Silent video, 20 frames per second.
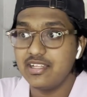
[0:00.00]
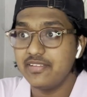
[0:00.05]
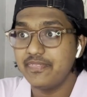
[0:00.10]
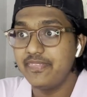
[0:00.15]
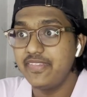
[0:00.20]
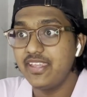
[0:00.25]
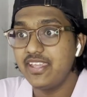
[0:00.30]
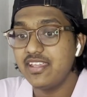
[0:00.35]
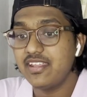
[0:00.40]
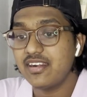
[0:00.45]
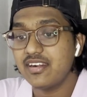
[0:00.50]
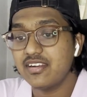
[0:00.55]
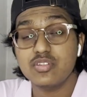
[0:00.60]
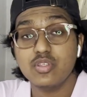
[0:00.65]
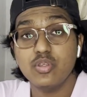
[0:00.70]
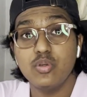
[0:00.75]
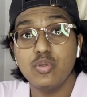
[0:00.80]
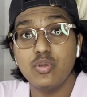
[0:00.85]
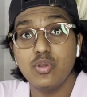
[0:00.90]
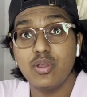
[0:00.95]
there,
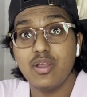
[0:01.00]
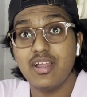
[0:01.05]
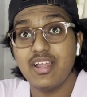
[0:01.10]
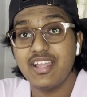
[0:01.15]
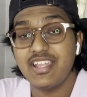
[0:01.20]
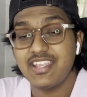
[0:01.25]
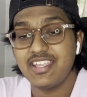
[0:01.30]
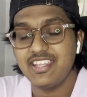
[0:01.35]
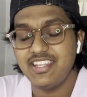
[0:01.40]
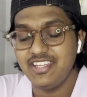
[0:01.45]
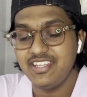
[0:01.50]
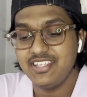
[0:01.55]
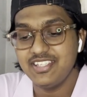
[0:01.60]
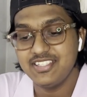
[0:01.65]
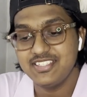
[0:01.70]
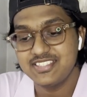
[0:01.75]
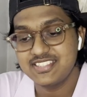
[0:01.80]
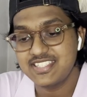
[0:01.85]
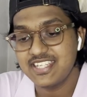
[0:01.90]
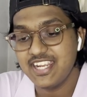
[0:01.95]
so I
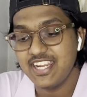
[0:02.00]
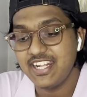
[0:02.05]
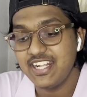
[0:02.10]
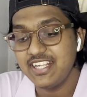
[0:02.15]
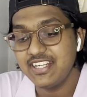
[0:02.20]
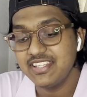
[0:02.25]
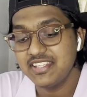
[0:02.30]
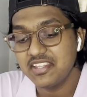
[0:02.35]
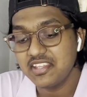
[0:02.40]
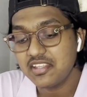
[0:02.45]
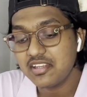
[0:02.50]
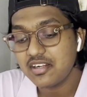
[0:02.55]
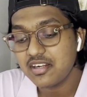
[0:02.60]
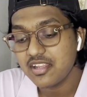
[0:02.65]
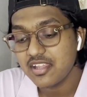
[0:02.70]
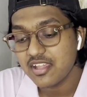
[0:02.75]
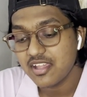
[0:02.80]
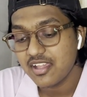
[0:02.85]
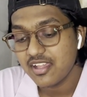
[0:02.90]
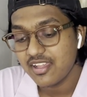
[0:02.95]
stayed there
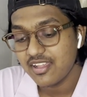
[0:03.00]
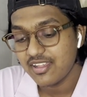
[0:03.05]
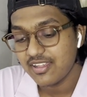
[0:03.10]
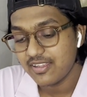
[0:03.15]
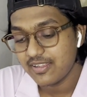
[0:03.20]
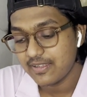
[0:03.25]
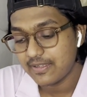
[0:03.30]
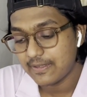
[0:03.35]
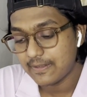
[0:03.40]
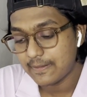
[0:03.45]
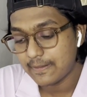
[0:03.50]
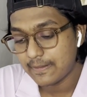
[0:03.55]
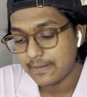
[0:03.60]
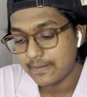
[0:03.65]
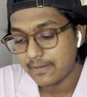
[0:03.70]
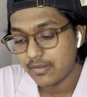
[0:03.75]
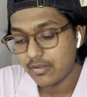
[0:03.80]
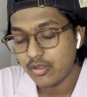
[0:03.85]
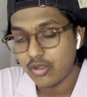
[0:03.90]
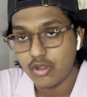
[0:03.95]

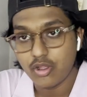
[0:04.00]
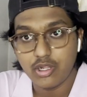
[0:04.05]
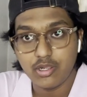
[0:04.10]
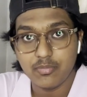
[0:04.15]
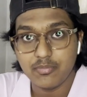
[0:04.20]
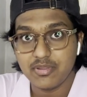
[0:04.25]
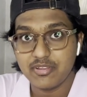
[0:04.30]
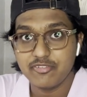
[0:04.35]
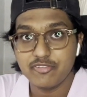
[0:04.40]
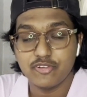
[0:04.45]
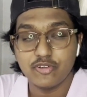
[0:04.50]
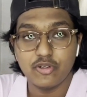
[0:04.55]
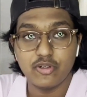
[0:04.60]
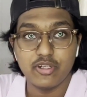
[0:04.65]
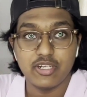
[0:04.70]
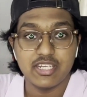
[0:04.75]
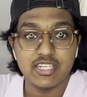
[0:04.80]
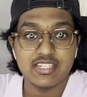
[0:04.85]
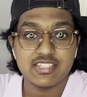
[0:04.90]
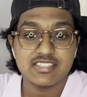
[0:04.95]
all my 4
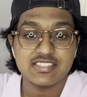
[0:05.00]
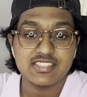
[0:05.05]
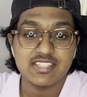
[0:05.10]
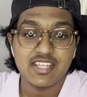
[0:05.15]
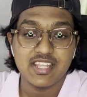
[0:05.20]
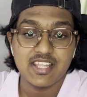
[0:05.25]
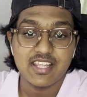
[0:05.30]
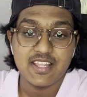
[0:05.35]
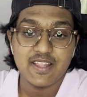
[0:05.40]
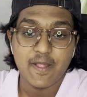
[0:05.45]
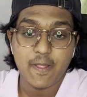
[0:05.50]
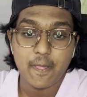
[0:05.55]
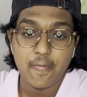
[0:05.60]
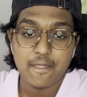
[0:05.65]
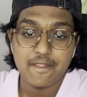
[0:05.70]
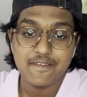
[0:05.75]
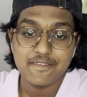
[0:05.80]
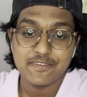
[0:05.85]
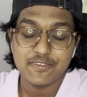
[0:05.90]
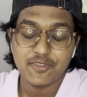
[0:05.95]
years.
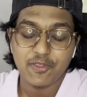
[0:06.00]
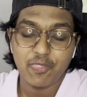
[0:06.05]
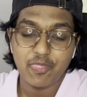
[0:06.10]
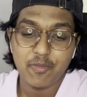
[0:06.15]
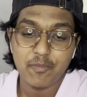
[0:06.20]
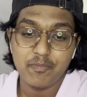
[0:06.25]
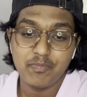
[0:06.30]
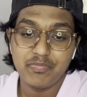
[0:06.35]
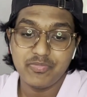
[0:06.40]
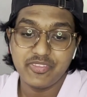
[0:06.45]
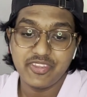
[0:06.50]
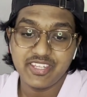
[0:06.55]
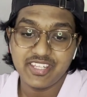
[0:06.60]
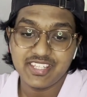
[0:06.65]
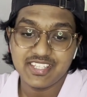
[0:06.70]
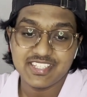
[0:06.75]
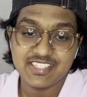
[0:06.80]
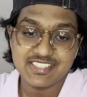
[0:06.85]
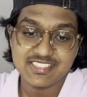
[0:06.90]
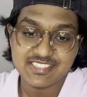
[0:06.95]
So the thing
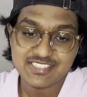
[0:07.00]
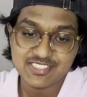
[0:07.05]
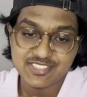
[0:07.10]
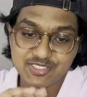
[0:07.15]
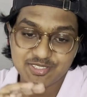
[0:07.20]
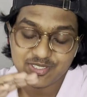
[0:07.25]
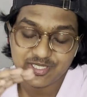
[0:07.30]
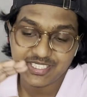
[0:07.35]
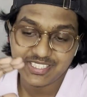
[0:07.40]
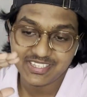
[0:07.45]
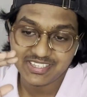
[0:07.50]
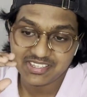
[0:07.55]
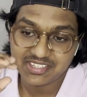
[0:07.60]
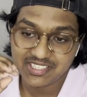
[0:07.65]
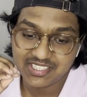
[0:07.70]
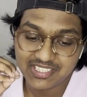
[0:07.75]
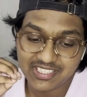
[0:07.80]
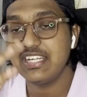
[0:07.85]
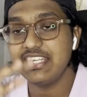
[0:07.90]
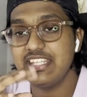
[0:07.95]
is, during
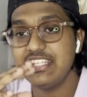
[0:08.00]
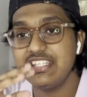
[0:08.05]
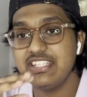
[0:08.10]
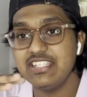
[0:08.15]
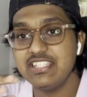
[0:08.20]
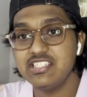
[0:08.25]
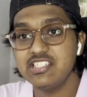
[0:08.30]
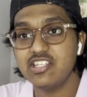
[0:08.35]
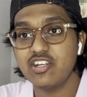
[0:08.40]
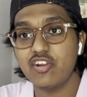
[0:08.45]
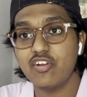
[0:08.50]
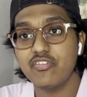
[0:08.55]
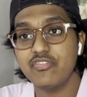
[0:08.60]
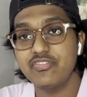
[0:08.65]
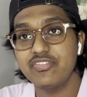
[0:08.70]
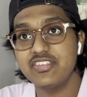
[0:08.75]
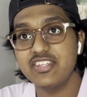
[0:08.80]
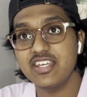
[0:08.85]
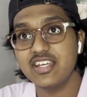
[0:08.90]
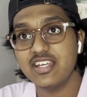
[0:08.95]
the year of
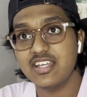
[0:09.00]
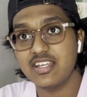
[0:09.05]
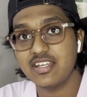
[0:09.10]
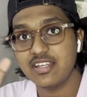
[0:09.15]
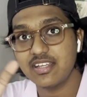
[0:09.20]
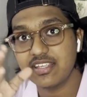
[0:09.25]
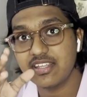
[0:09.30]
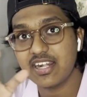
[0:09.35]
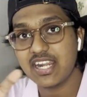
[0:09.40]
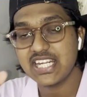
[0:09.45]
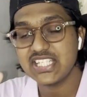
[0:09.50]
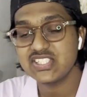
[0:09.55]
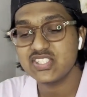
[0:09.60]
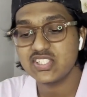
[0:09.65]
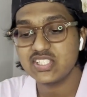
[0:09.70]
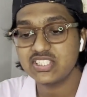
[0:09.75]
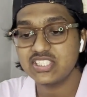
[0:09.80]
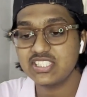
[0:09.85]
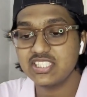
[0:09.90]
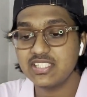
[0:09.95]
the
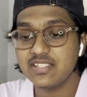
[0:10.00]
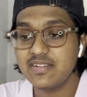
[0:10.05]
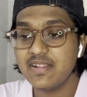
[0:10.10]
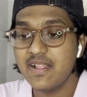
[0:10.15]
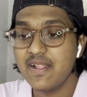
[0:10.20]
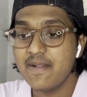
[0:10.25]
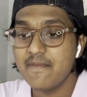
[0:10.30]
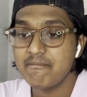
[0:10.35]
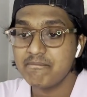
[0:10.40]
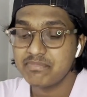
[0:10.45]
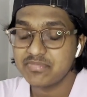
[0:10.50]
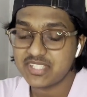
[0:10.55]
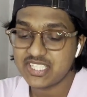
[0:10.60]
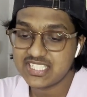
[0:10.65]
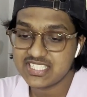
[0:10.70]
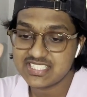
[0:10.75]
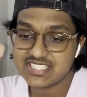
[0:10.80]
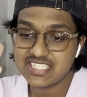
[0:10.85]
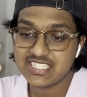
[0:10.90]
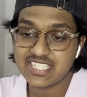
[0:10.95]
graduation, that
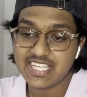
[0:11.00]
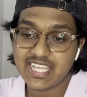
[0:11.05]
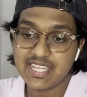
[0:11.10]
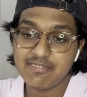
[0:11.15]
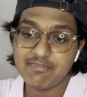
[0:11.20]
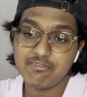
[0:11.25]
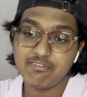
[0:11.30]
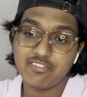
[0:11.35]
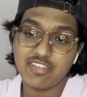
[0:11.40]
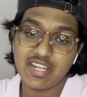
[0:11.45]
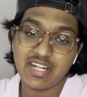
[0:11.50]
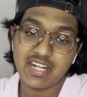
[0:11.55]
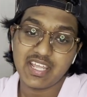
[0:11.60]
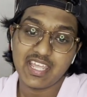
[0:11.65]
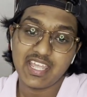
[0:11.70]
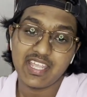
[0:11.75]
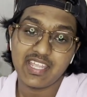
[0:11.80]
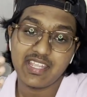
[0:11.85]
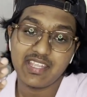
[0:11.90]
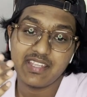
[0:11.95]
is the time when
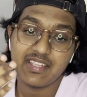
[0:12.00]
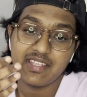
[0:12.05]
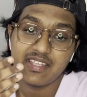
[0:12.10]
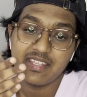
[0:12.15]
I